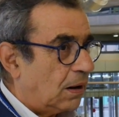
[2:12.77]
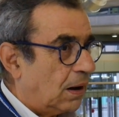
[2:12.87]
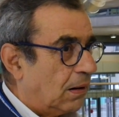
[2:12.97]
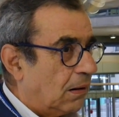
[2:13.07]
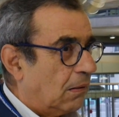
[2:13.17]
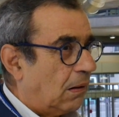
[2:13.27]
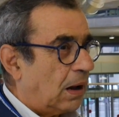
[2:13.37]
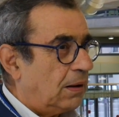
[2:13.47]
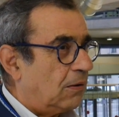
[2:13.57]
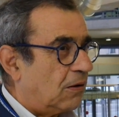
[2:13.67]
and uh,
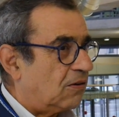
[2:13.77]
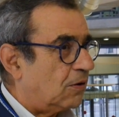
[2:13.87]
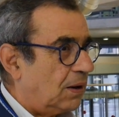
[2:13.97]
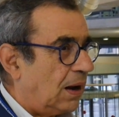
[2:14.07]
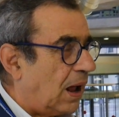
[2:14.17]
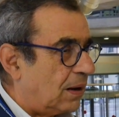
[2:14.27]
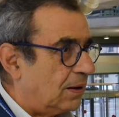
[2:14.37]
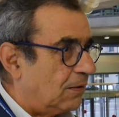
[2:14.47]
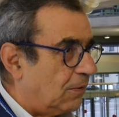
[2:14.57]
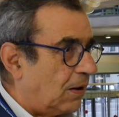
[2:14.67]
I did not study
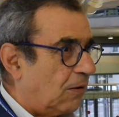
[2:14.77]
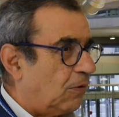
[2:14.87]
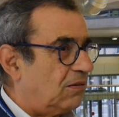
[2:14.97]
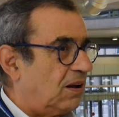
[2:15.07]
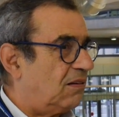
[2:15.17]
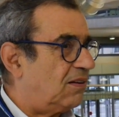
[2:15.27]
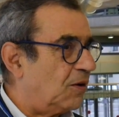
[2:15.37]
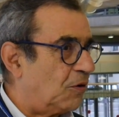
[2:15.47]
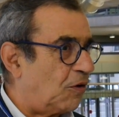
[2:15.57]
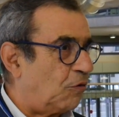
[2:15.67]
Latin when I was in
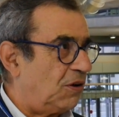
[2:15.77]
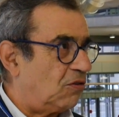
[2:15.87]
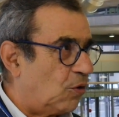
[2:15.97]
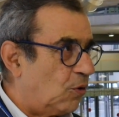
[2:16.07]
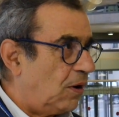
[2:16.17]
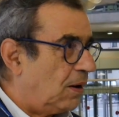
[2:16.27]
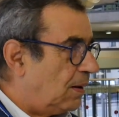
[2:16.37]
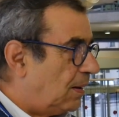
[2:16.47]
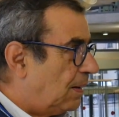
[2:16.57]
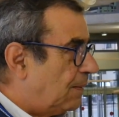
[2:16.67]
secondary school.
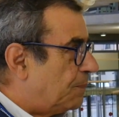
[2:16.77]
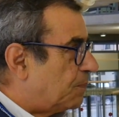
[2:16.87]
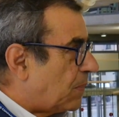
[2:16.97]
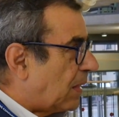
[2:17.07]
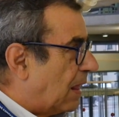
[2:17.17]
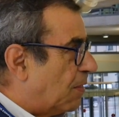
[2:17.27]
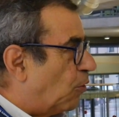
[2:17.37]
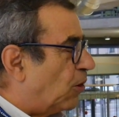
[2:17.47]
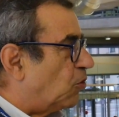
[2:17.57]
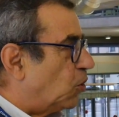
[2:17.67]
And
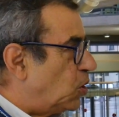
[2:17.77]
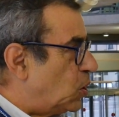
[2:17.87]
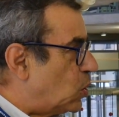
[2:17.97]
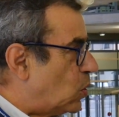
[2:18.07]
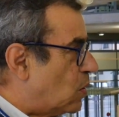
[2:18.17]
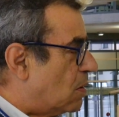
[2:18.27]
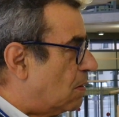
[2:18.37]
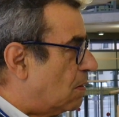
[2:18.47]
there was a new,